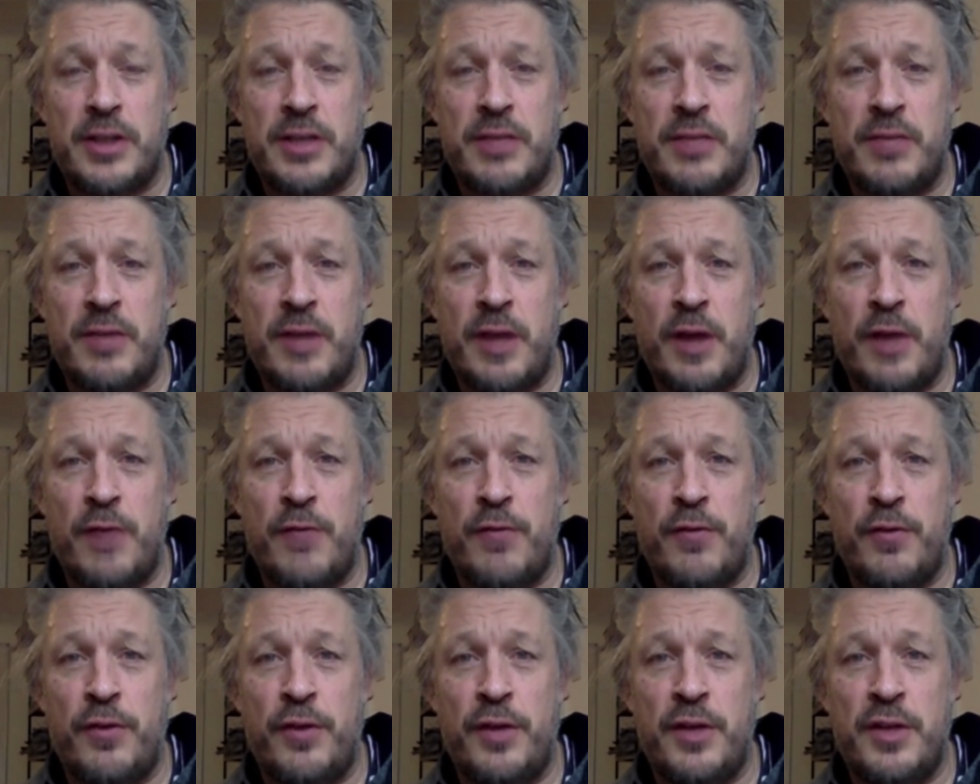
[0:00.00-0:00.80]
I'm really
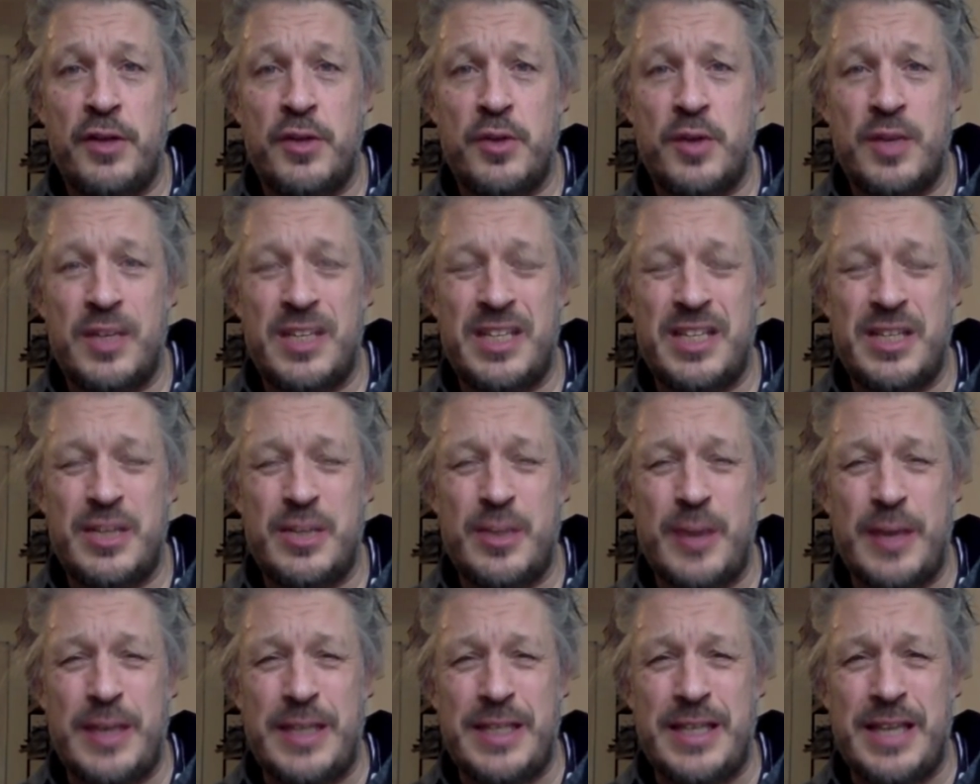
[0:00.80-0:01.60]
hopeful that in
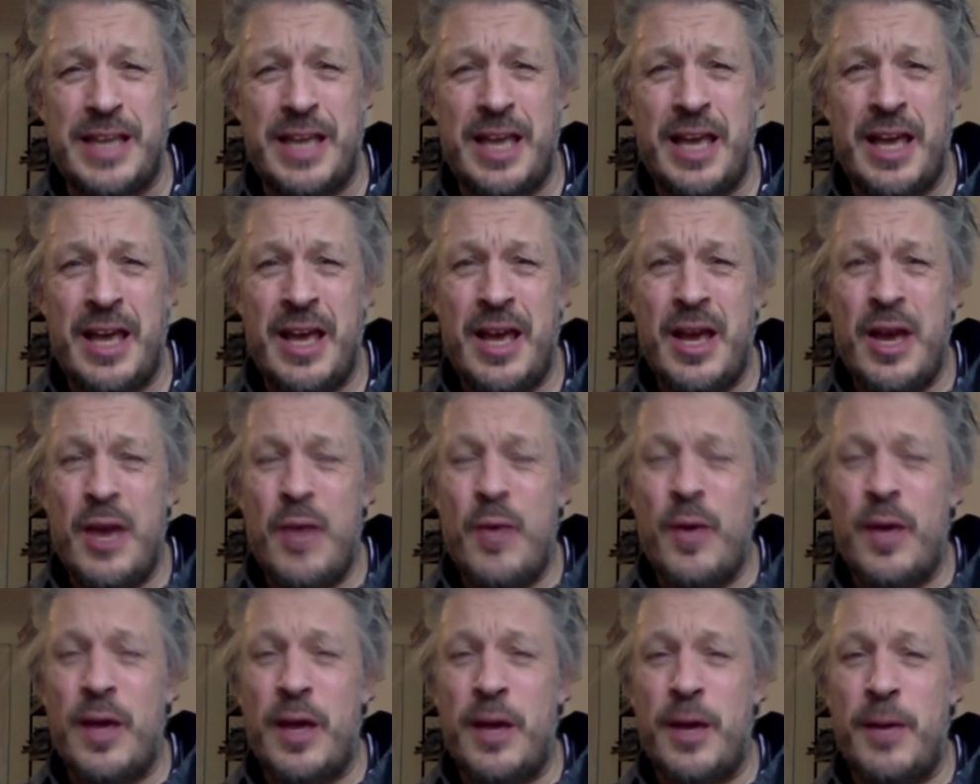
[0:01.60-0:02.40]
2020
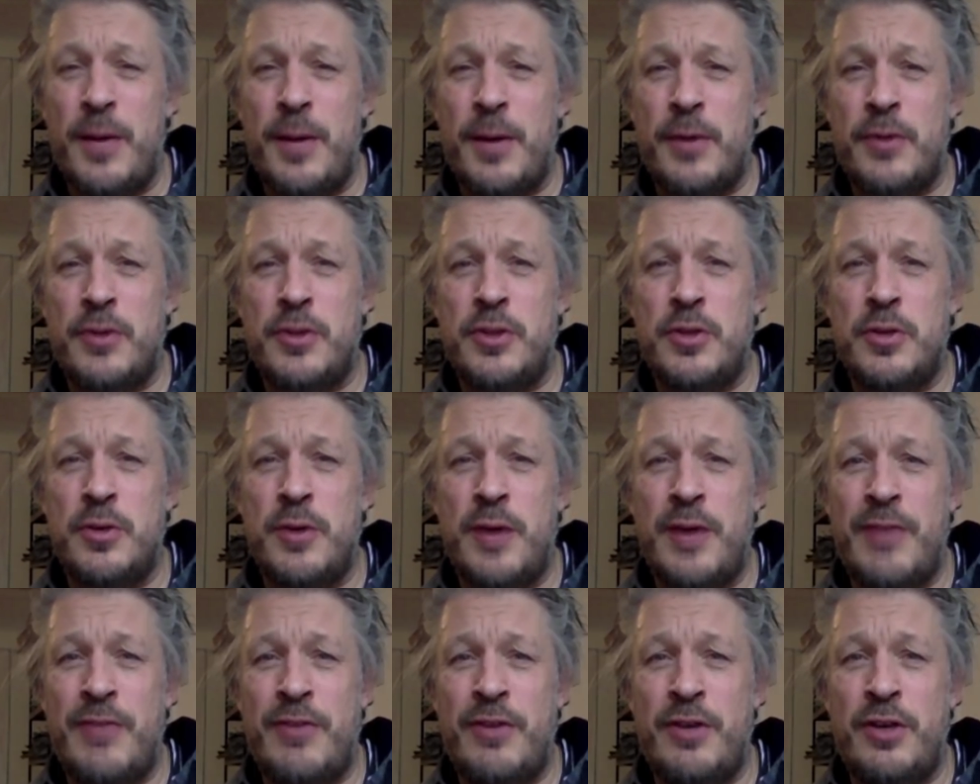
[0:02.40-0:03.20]
we're going to be able to do
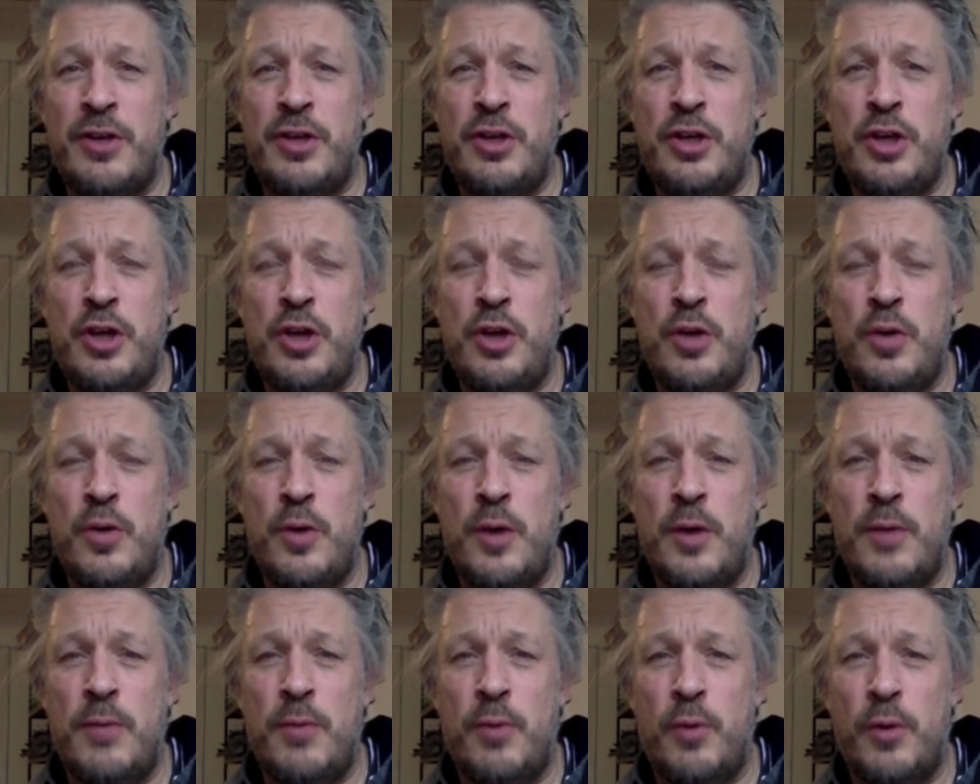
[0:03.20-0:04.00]
ever new
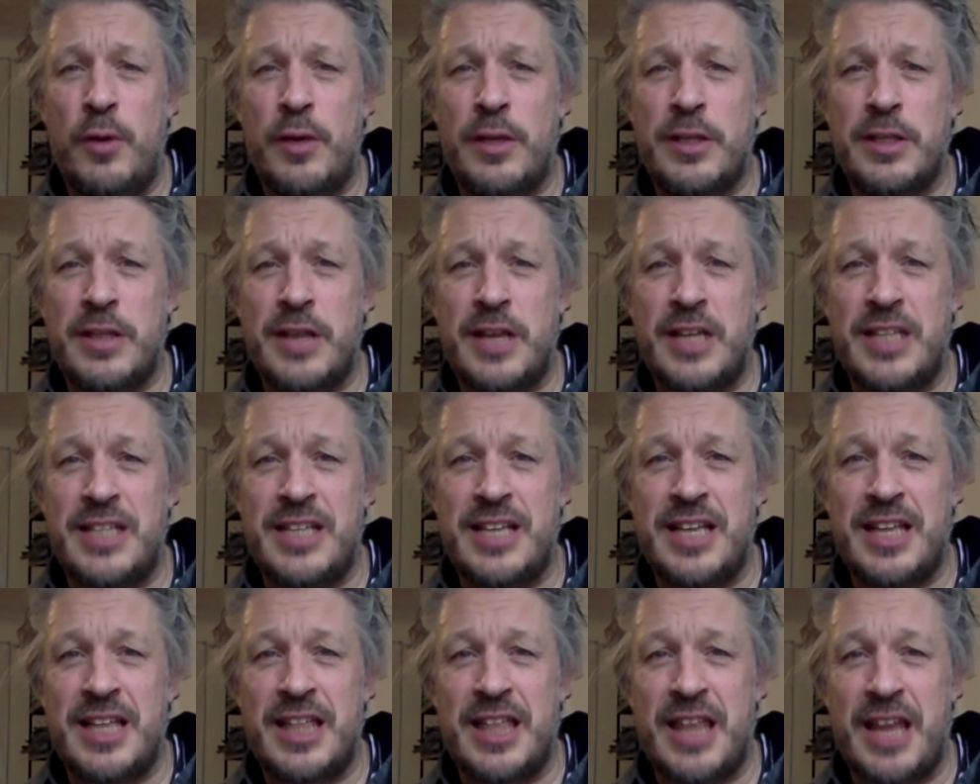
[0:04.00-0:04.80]
and more
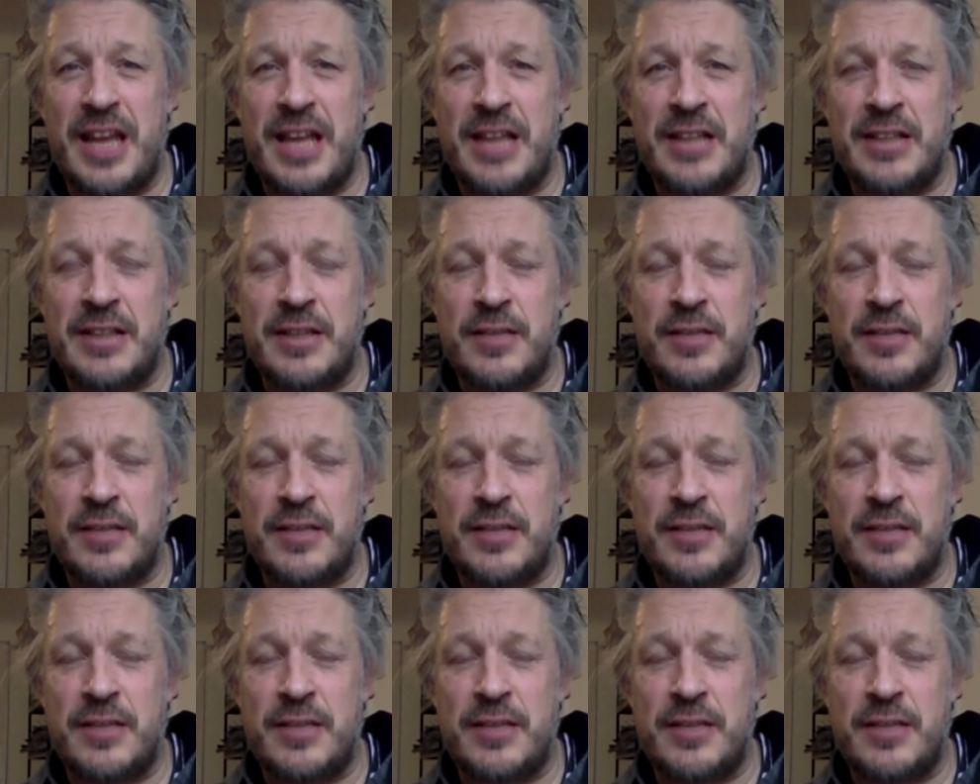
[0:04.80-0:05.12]
exciting things.